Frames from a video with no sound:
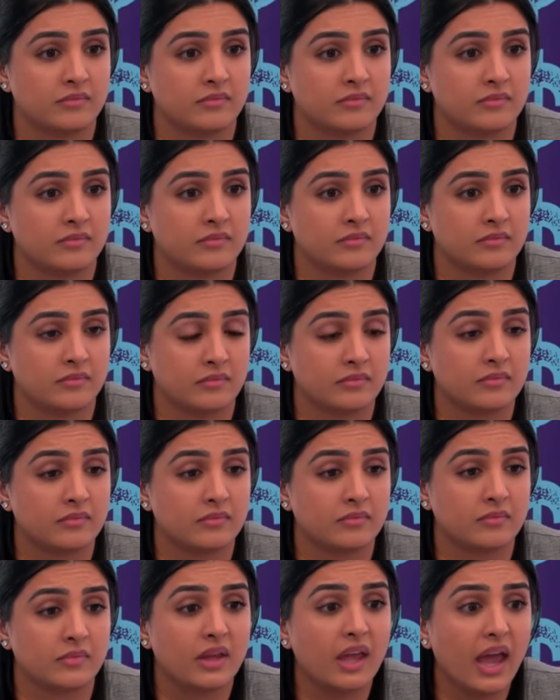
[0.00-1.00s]
Yes, that's
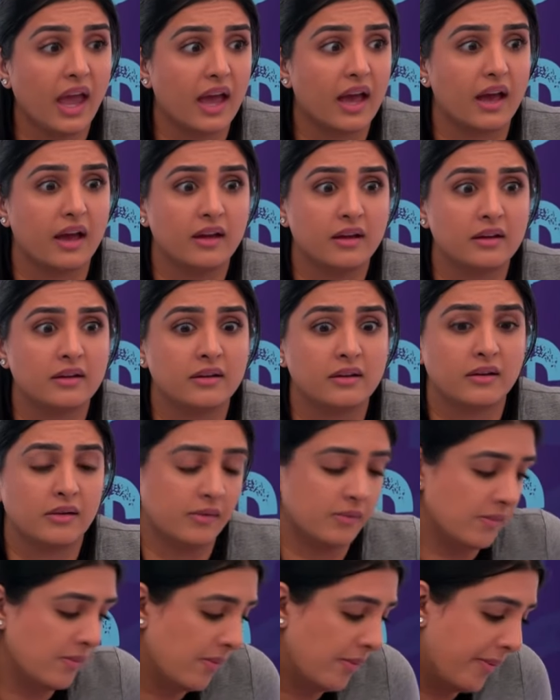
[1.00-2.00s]
what was discussed.
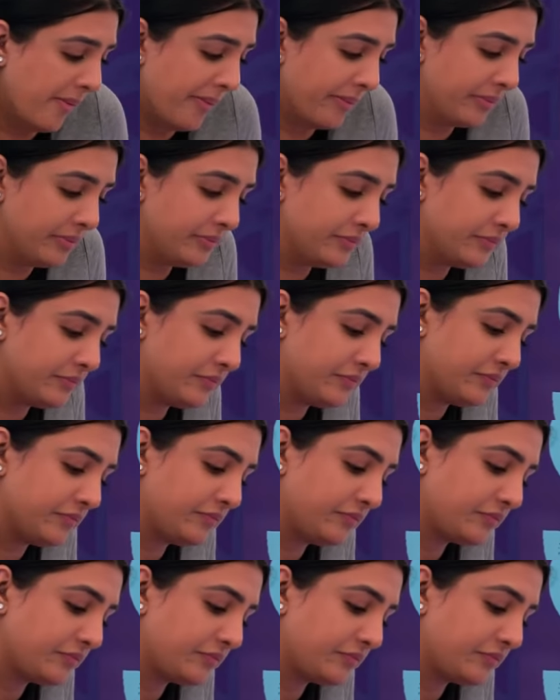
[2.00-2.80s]
One thing I can remember at